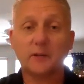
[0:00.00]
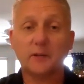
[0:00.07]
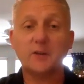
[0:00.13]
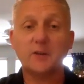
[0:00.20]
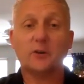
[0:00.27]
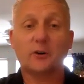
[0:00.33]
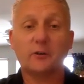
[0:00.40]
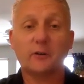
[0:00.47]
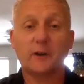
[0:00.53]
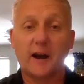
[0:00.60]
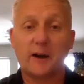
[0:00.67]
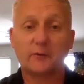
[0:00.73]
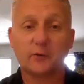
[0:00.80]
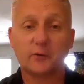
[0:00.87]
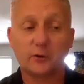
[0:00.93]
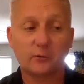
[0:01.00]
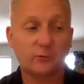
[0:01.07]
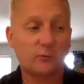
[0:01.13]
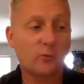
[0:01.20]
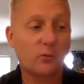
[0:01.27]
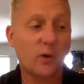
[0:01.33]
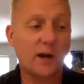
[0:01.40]
either after
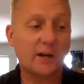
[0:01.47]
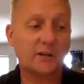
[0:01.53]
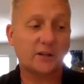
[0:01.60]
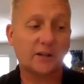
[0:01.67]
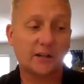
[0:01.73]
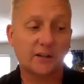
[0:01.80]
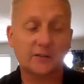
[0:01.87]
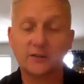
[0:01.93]
watching this.